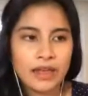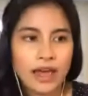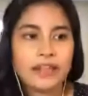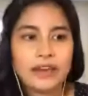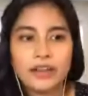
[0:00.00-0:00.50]

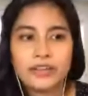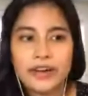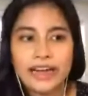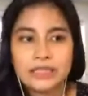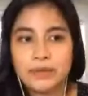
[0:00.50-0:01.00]
And then are there
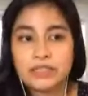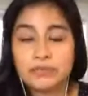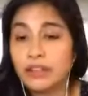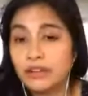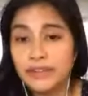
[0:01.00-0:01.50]
experts
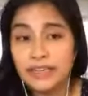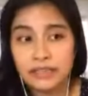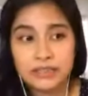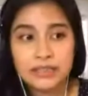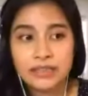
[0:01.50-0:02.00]
from other
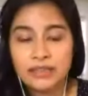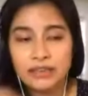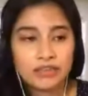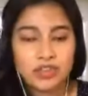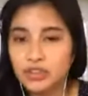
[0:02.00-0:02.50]
fields,
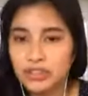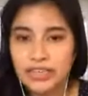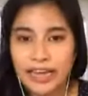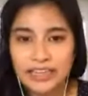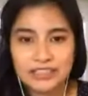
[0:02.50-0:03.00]
social
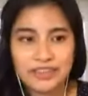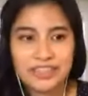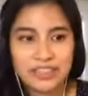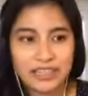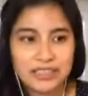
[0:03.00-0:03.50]
science, race
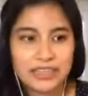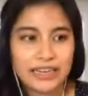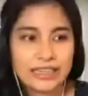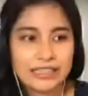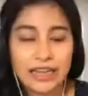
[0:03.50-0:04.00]
and gender
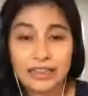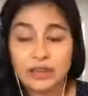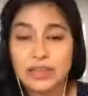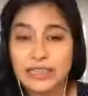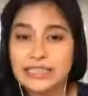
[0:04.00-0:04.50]
studies, uh, that
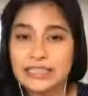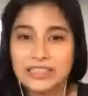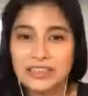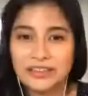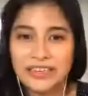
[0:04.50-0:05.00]
you can listen
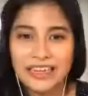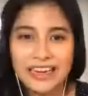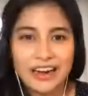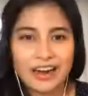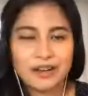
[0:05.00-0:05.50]
to?
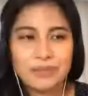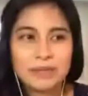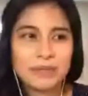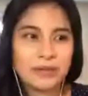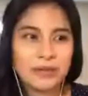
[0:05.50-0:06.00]
Are there
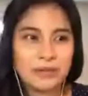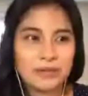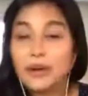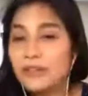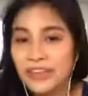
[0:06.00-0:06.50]
people who
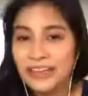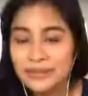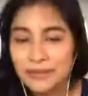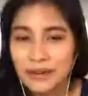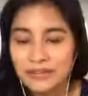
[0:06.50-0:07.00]
know things
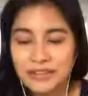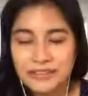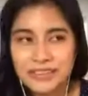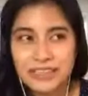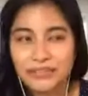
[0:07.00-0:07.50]
about
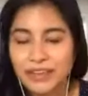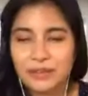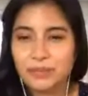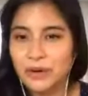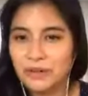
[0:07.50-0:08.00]
stuff like
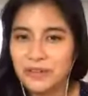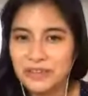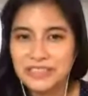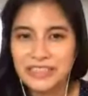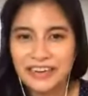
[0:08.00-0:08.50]
the broken
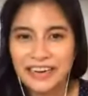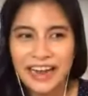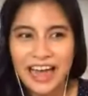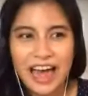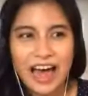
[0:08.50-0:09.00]
windows theory?
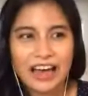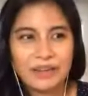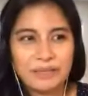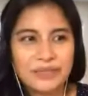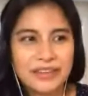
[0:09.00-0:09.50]

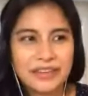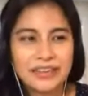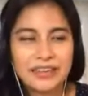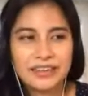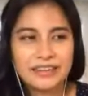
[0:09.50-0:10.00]
Um,
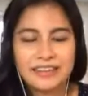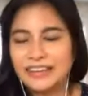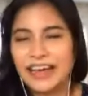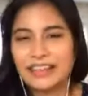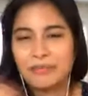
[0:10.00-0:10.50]

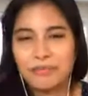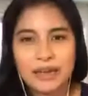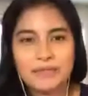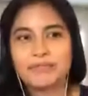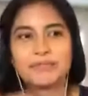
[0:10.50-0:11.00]
yeah, that
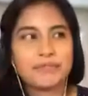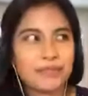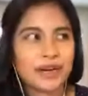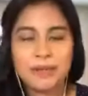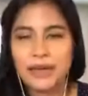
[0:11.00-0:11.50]
might
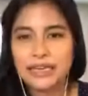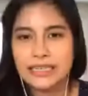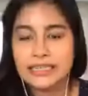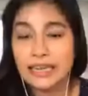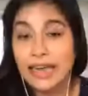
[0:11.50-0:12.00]
bring up
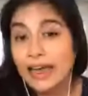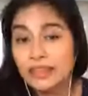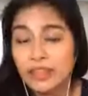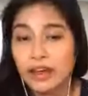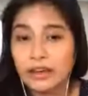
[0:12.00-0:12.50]
ideas that you
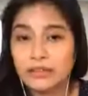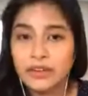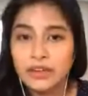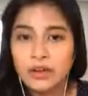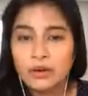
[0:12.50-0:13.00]
hadn't thought of
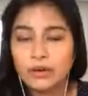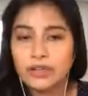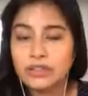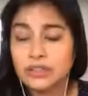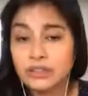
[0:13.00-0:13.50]
or
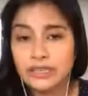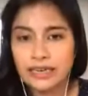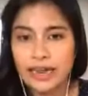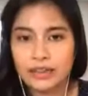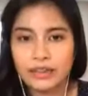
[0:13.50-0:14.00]
concerns that
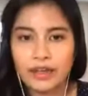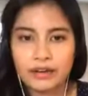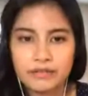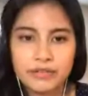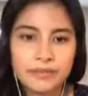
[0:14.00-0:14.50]
you hadn't thought of.